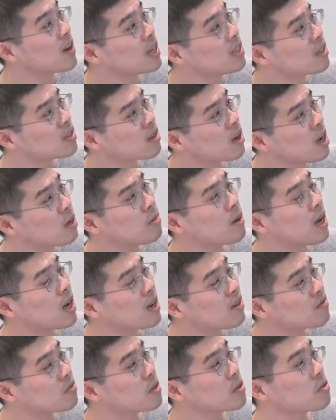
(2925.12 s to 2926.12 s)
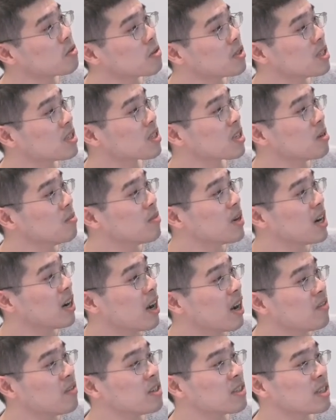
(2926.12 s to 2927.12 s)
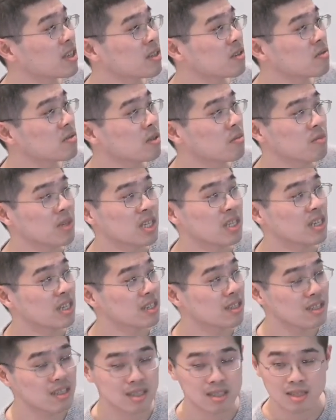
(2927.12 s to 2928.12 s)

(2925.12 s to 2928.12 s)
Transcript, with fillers: the top half, we should just compare everything to the median.